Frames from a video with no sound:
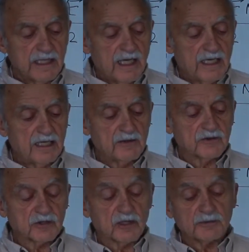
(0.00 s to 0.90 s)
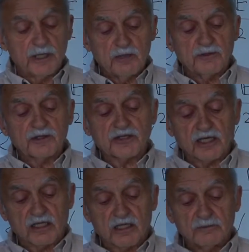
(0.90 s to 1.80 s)
So the binomial
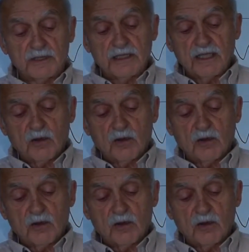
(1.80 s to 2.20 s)
theorem